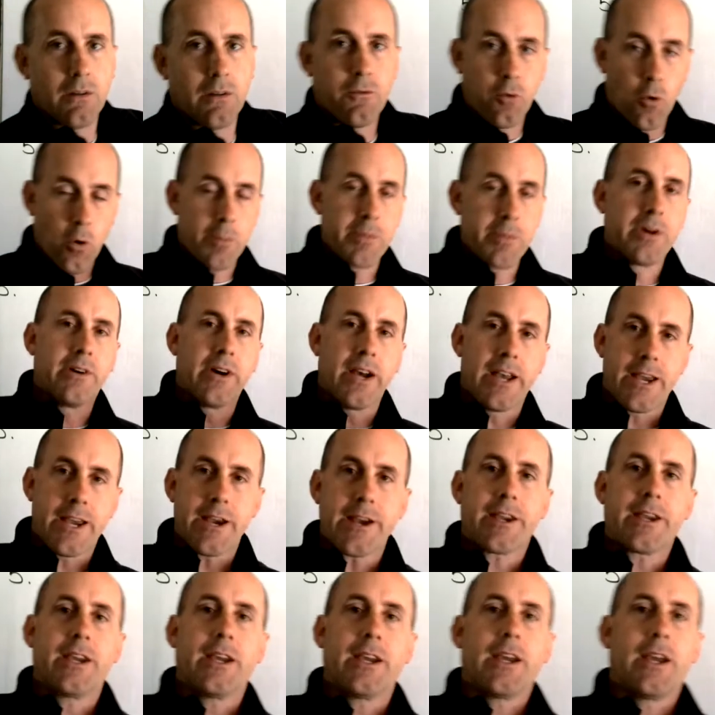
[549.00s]

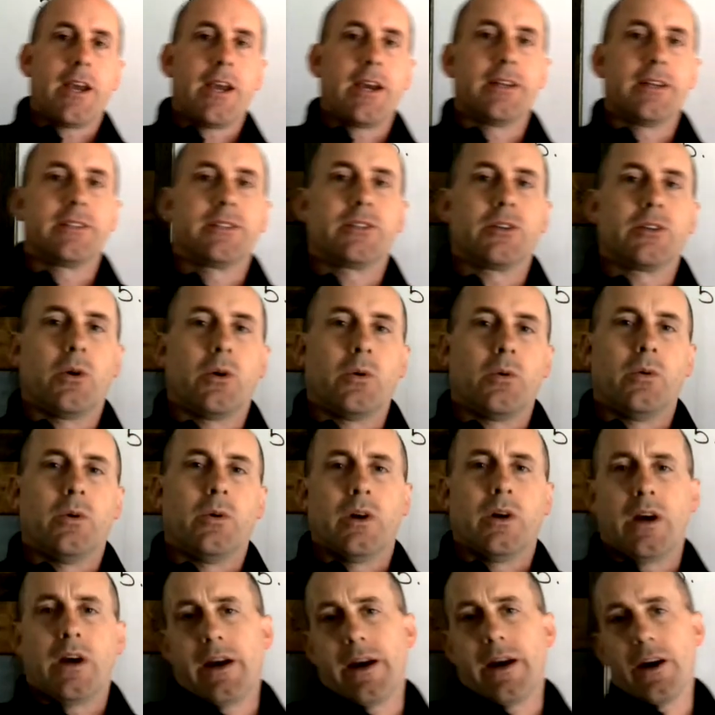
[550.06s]
formulaic, and so
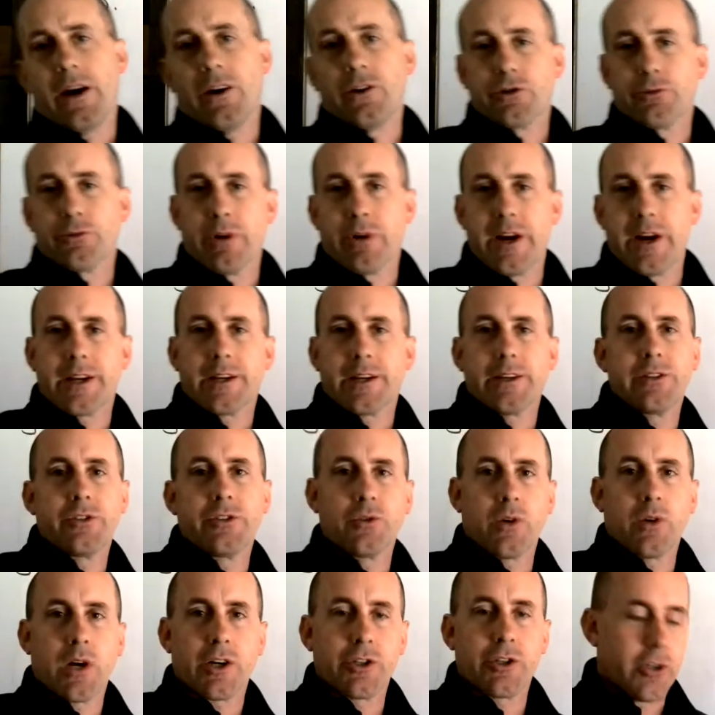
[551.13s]
algebraic in
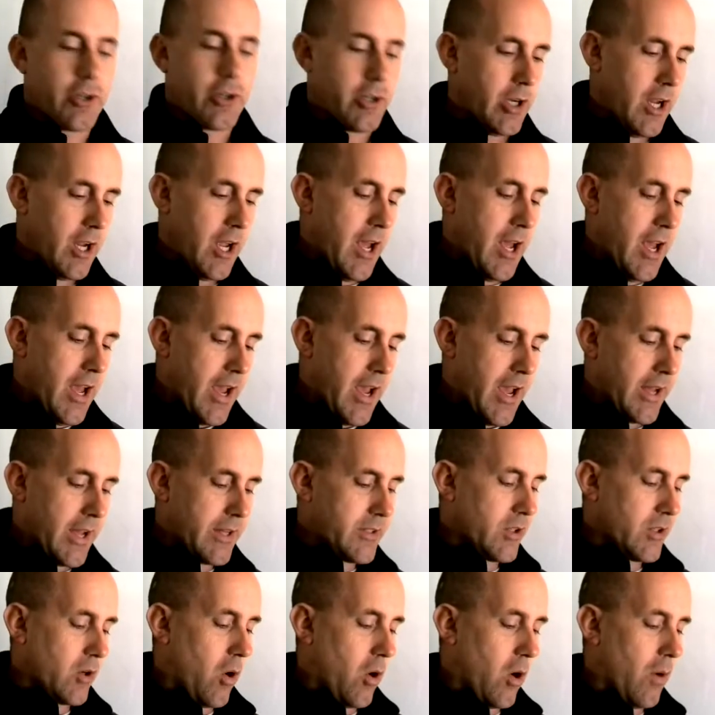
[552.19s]
structure. And
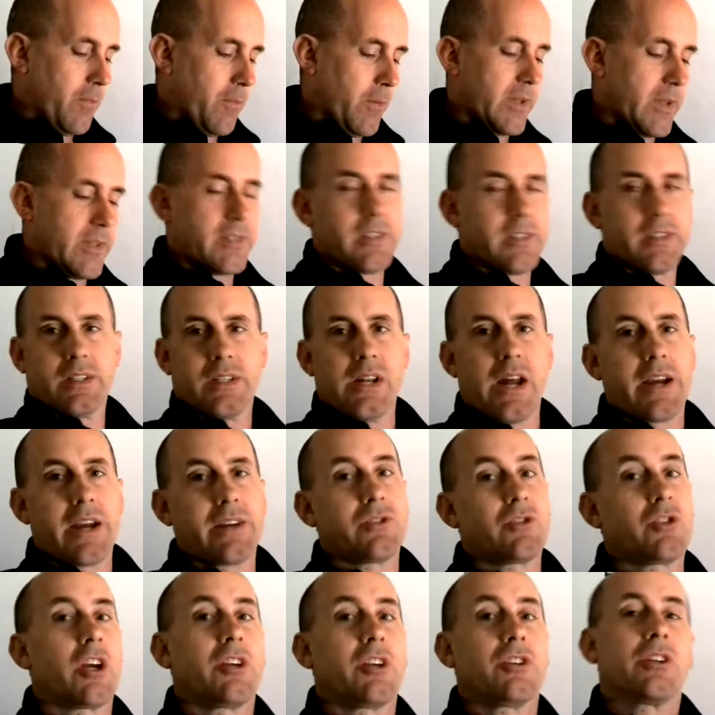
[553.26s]
so hopefully this is a
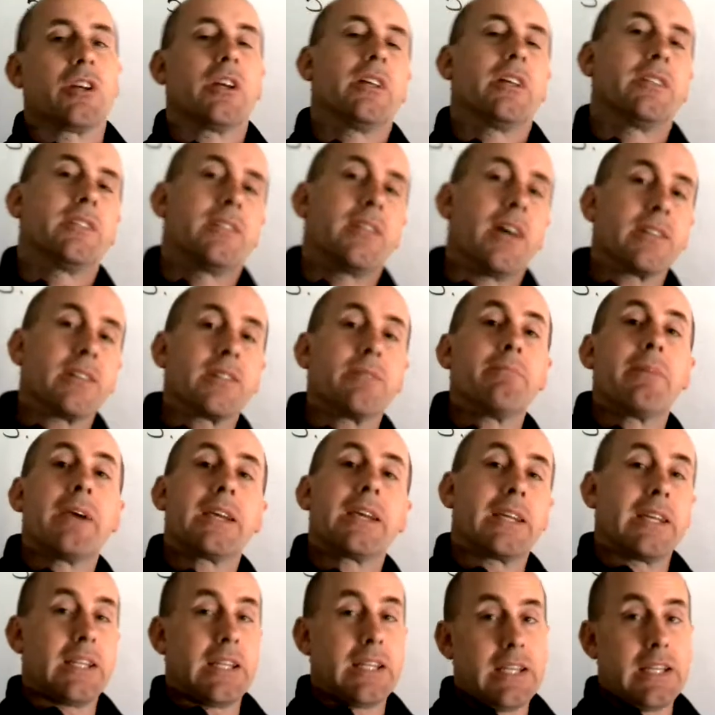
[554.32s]
nice change. It doesn't
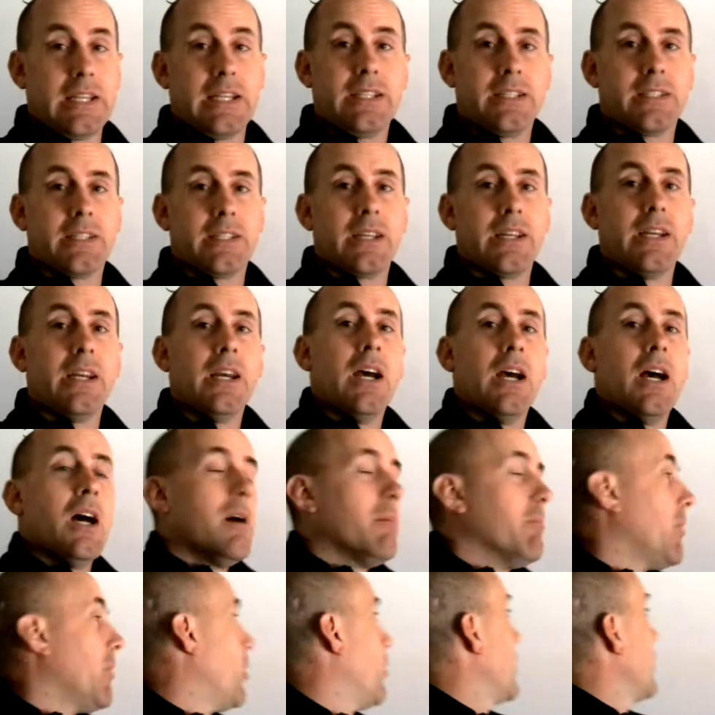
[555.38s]
make it easy, but